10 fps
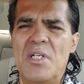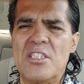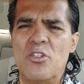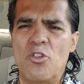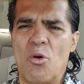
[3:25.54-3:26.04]

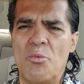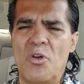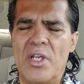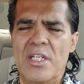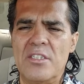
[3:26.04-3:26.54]
normal
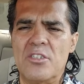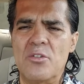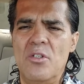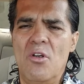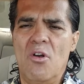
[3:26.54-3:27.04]
again,
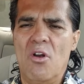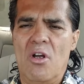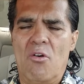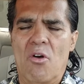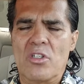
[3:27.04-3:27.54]

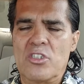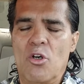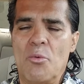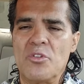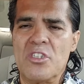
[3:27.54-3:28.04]
or as
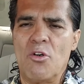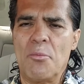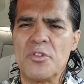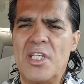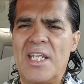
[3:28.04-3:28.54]

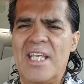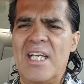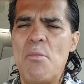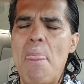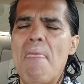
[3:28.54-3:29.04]
normal can get.